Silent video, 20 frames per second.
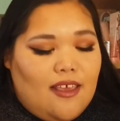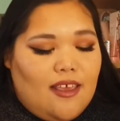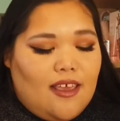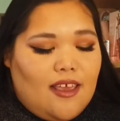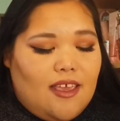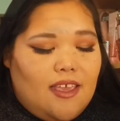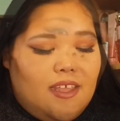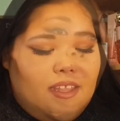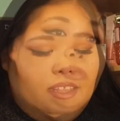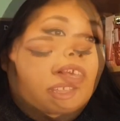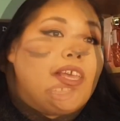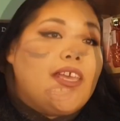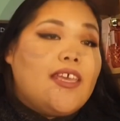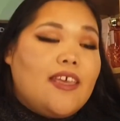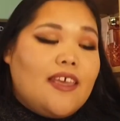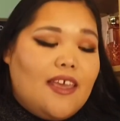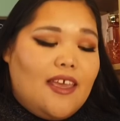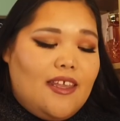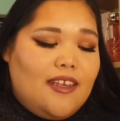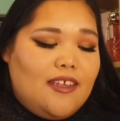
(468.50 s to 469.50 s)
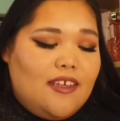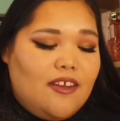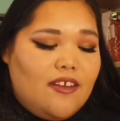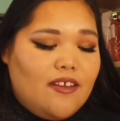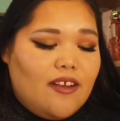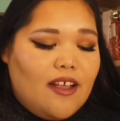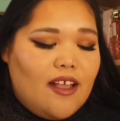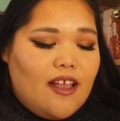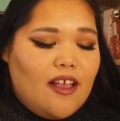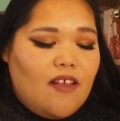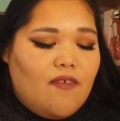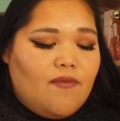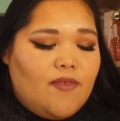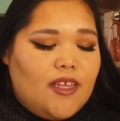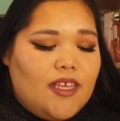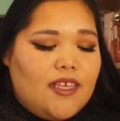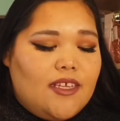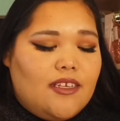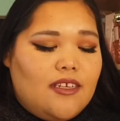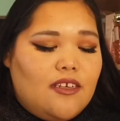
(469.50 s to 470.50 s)
And here I have
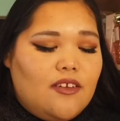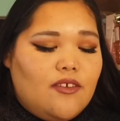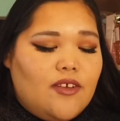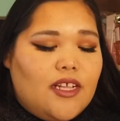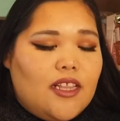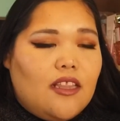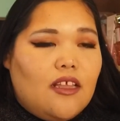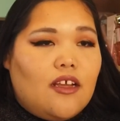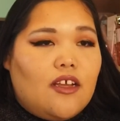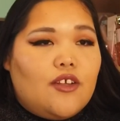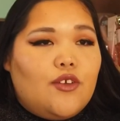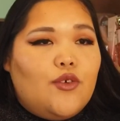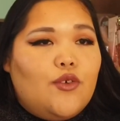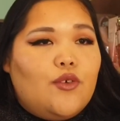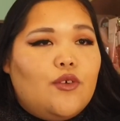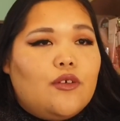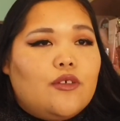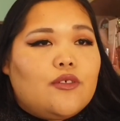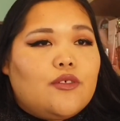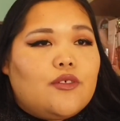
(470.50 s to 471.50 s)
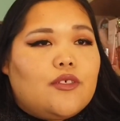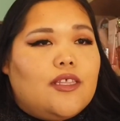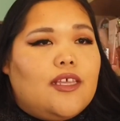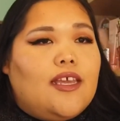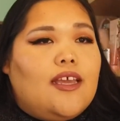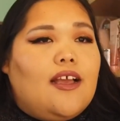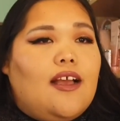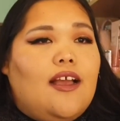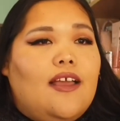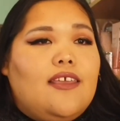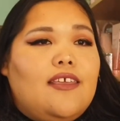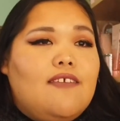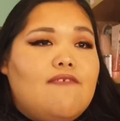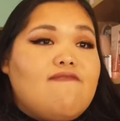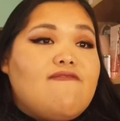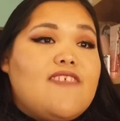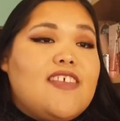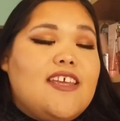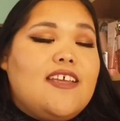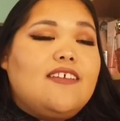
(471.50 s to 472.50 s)
Deitino Heladu, so like I
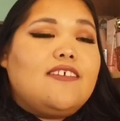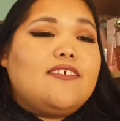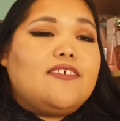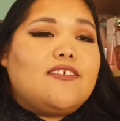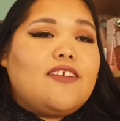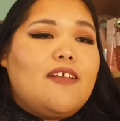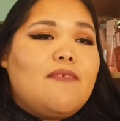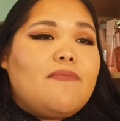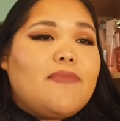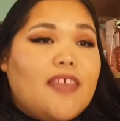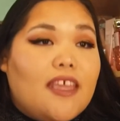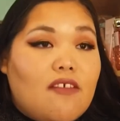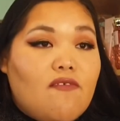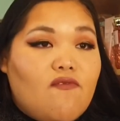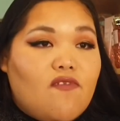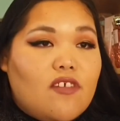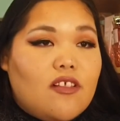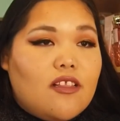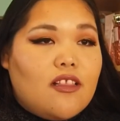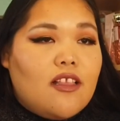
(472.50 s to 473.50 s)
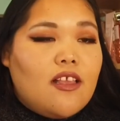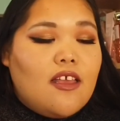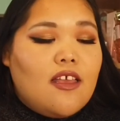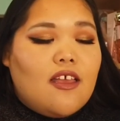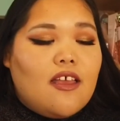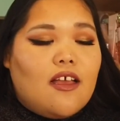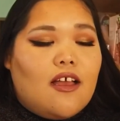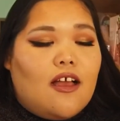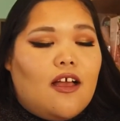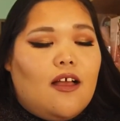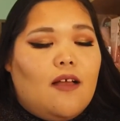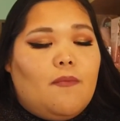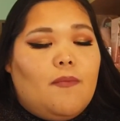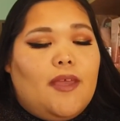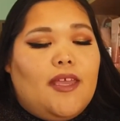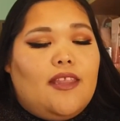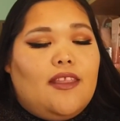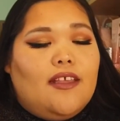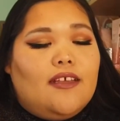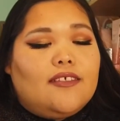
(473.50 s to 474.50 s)
give thanks or I'm thankful.
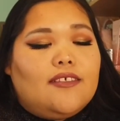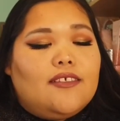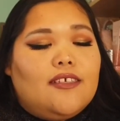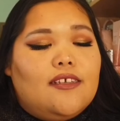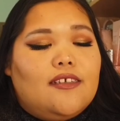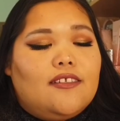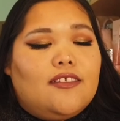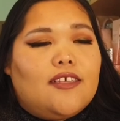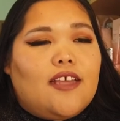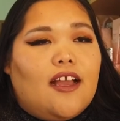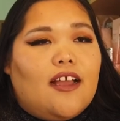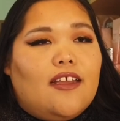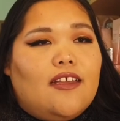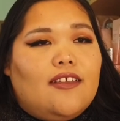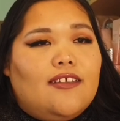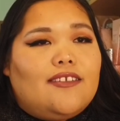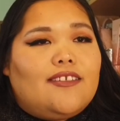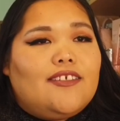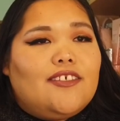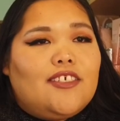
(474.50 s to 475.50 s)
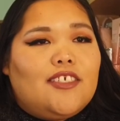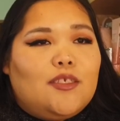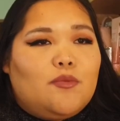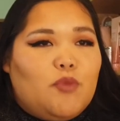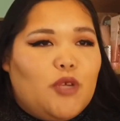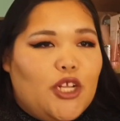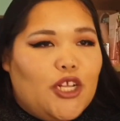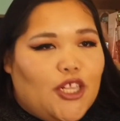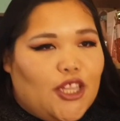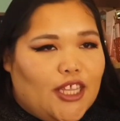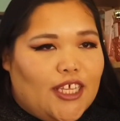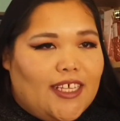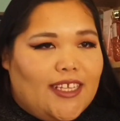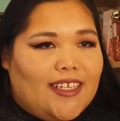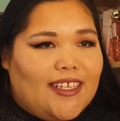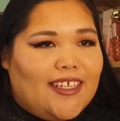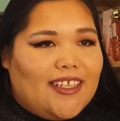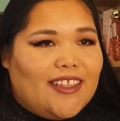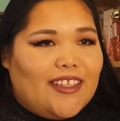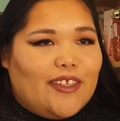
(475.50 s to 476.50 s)
And that's like to just sprinkle
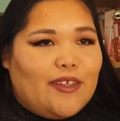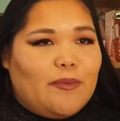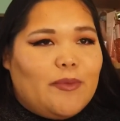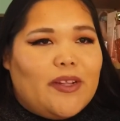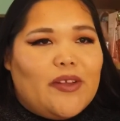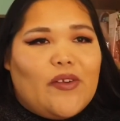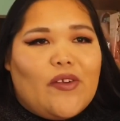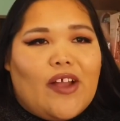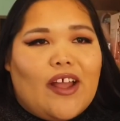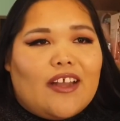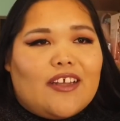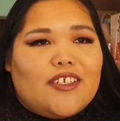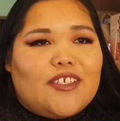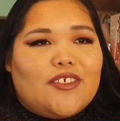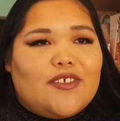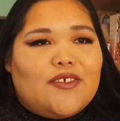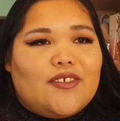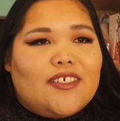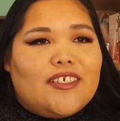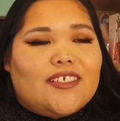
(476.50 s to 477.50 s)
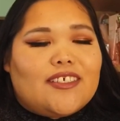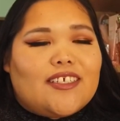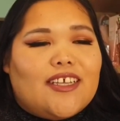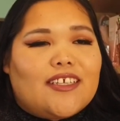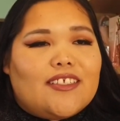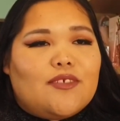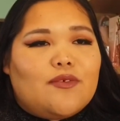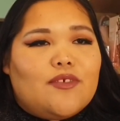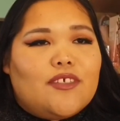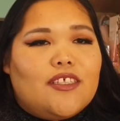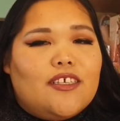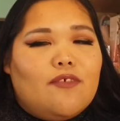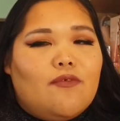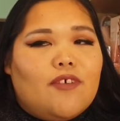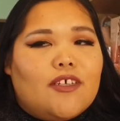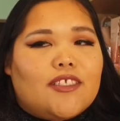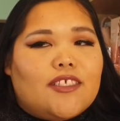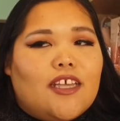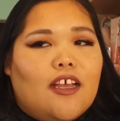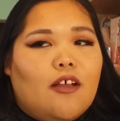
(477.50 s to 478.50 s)
in a little bit of gratitude, because that's really
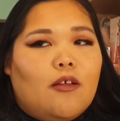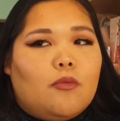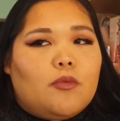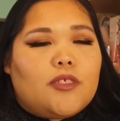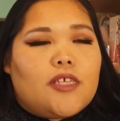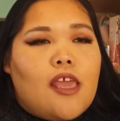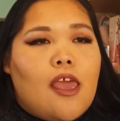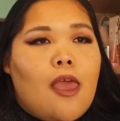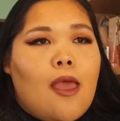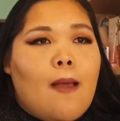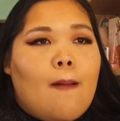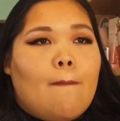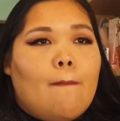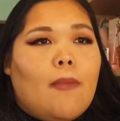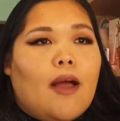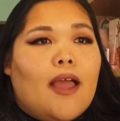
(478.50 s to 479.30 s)
what's helped my